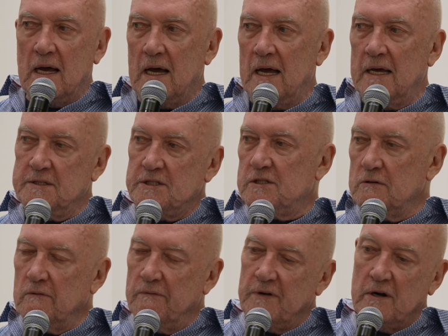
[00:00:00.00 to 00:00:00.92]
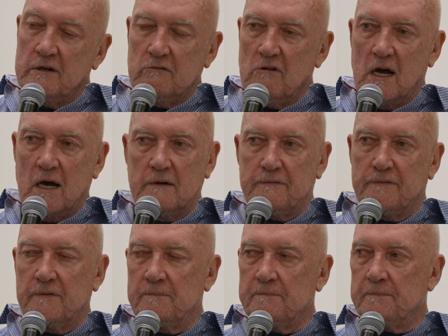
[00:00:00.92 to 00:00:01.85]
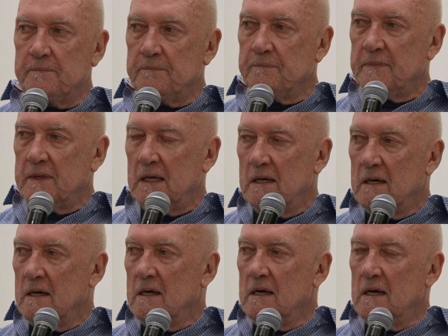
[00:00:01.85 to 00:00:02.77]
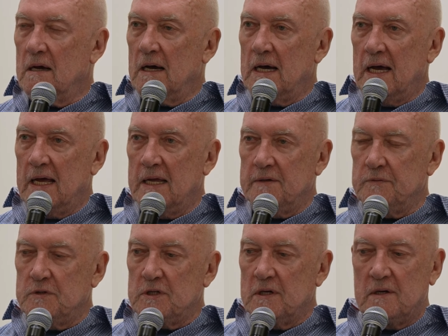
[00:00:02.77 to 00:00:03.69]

It's still very rough. And